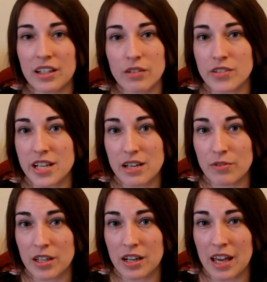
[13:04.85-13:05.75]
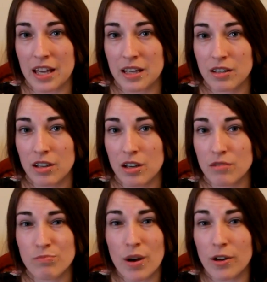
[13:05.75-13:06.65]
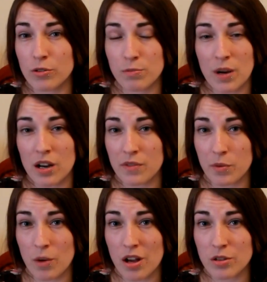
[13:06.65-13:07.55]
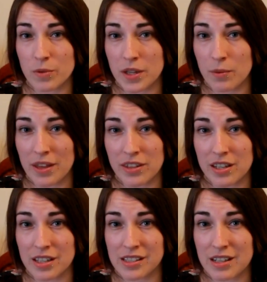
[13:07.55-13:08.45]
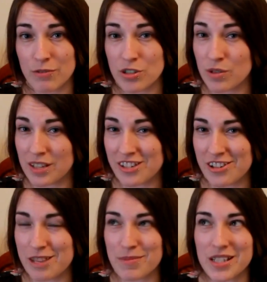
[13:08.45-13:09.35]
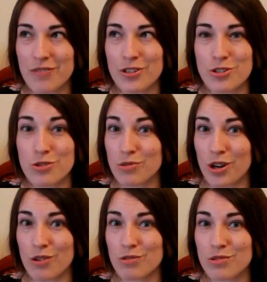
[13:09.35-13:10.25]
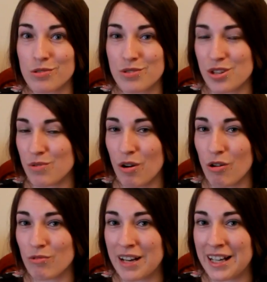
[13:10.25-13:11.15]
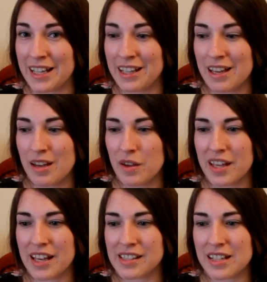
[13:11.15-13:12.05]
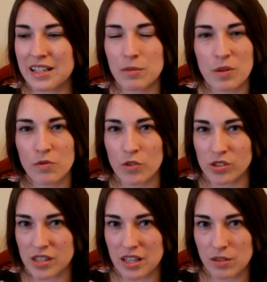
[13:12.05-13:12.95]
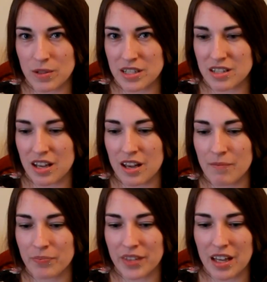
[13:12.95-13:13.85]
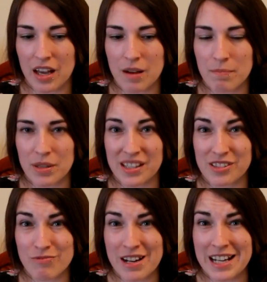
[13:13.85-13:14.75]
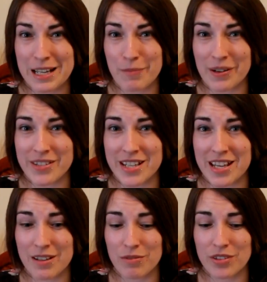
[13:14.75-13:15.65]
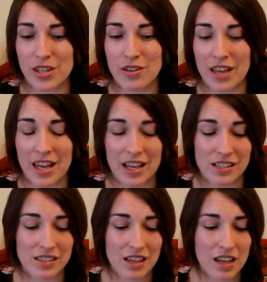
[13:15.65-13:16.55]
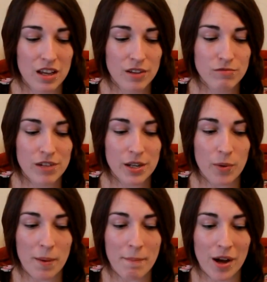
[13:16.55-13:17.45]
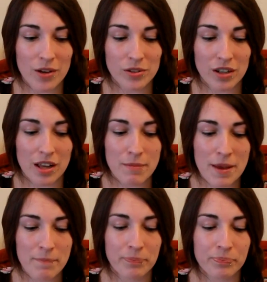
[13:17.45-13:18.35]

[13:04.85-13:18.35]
enough to live in a mild part of the world where the weather is never too extreme. It's never too cold or too hot, really. It gets a little bit frosty in the winter, but that's really about it. The UK has really quite a mild climate.